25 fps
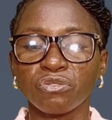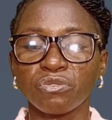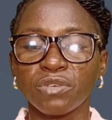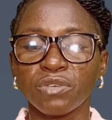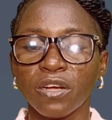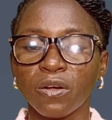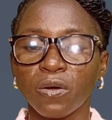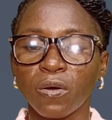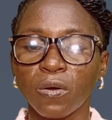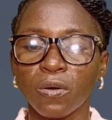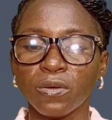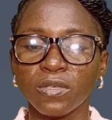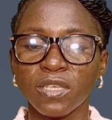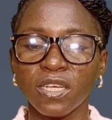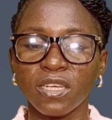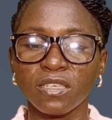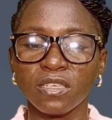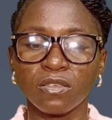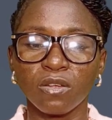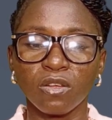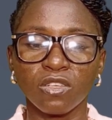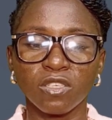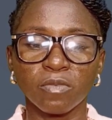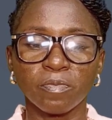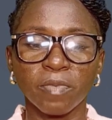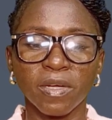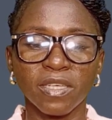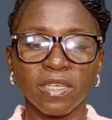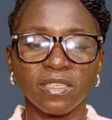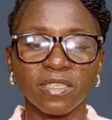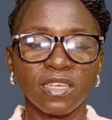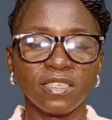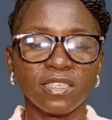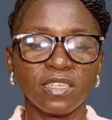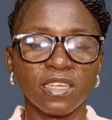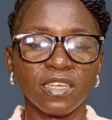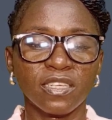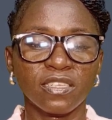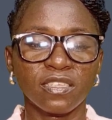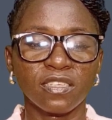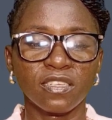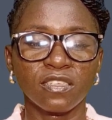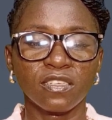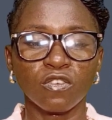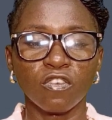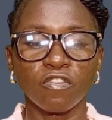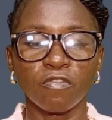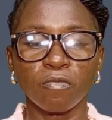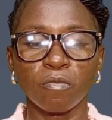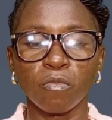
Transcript: recorded suspected cases of